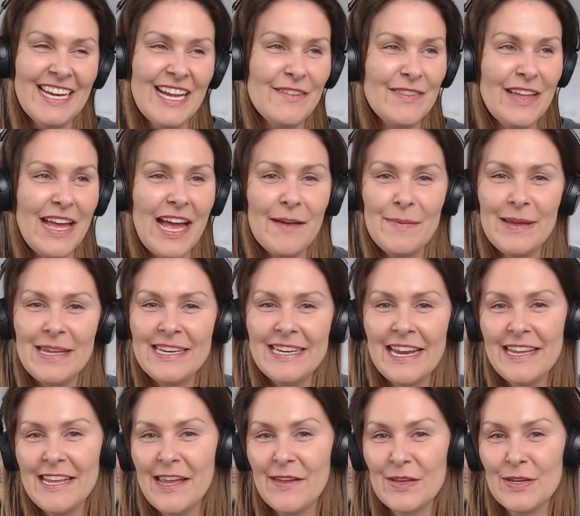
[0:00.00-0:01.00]
have there been
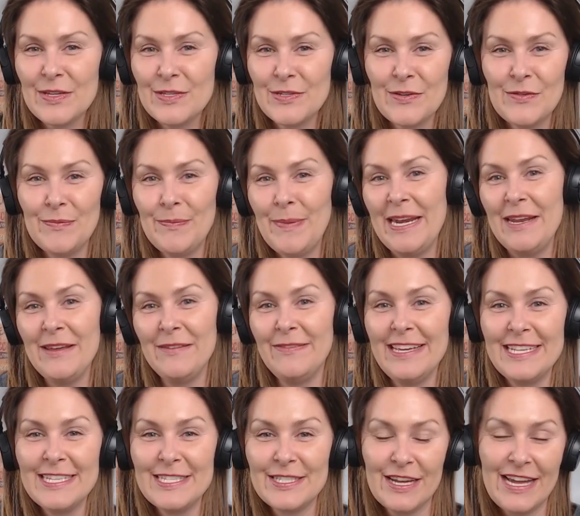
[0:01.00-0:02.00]
any other sort of
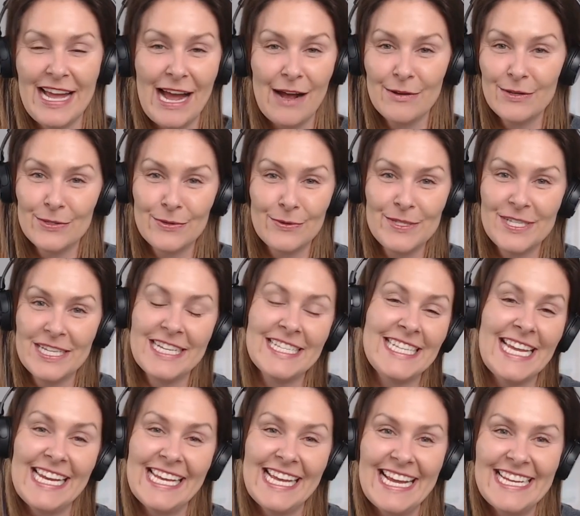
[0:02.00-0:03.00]
benefits to outsourcing and
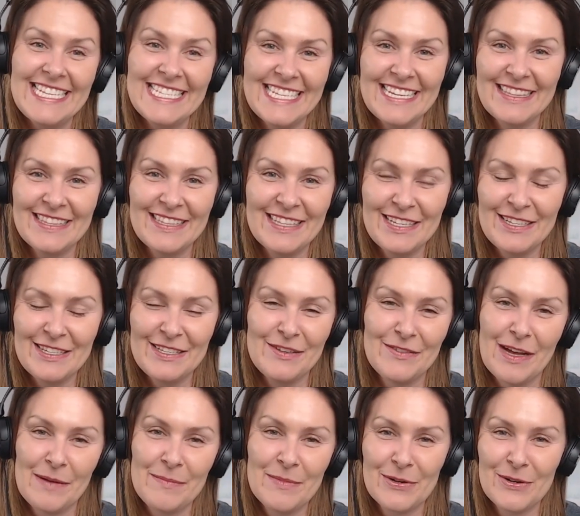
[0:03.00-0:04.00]
delegating that you've
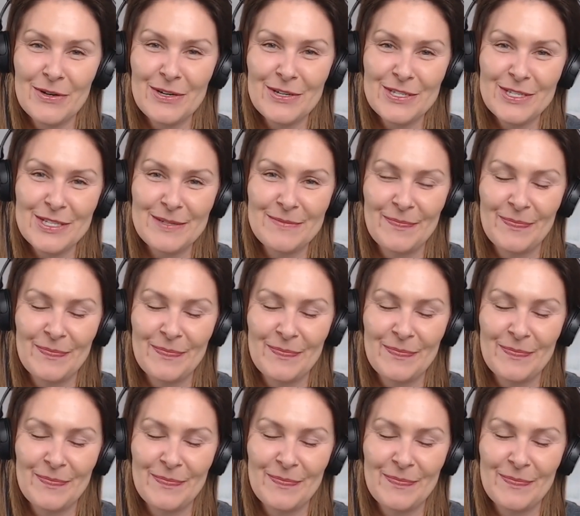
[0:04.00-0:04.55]
come across?